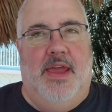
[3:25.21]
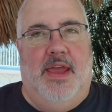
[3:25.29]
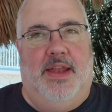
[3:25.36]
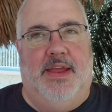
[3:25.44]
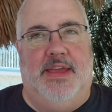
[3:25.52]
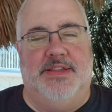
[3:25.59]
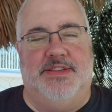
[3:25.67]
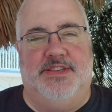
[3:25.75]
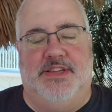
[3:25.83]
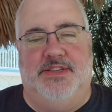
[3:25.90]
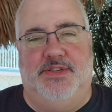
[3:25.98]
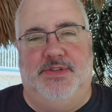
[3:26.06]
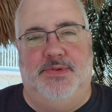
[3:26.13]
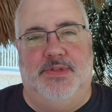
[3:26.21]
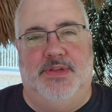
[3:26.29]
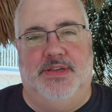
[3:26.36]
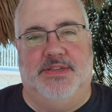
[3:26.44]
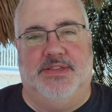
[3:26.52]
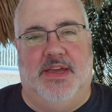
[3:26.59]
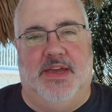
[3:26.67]
And it gets into
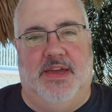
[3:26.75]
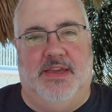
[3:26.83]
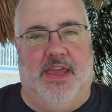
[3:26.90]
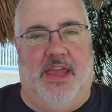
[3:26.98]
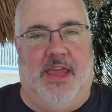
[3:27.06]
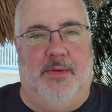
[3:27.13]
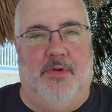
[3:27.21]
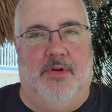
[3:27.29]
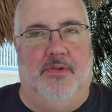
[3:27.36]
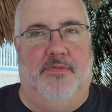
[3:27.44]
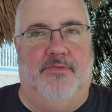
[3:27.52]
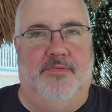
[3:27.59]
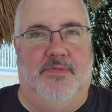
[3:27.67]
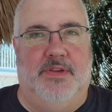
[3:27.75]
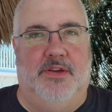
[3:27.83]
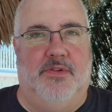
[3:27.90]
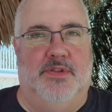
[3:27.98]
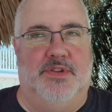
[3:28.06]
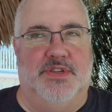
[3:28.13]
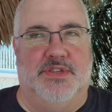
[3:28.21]
this game of,
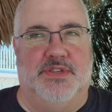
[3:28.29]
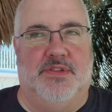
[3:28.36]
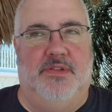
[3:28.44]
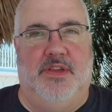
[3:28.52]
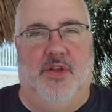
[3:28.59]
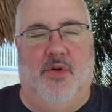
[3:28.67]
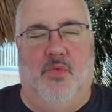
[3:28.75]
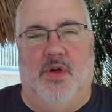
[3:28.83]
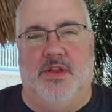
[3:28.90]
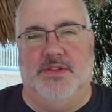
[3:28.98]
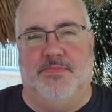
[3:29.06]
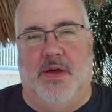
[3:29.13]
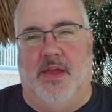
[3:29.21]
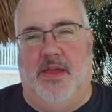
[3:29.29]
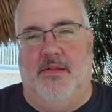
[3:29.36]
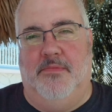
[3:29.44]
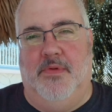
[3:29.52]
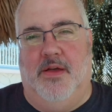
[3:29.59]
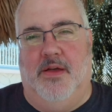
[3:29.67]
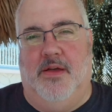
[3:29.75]
what does my
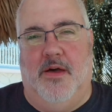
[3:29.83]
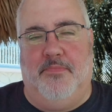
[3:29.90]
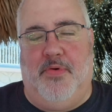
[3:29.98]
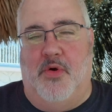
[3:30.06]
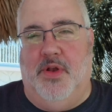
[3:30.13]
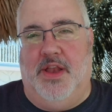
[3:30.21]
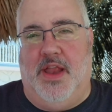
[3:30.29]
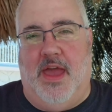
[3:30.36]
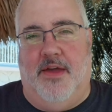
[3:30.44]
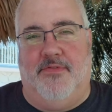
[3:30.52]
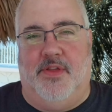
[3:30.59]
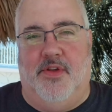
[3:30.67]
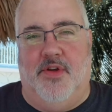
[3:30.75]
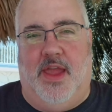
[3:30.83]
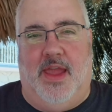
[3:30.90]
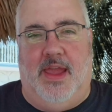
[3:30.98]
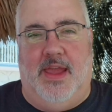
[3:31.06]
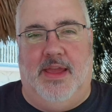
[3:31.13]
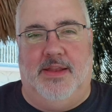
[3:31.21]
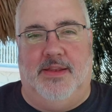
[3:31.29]
opponent have in their
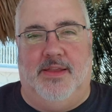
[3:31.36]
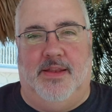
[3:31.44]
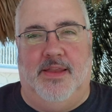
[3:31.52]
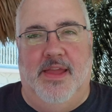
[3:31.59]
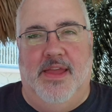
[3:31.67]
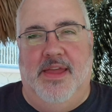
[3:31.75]
hand? And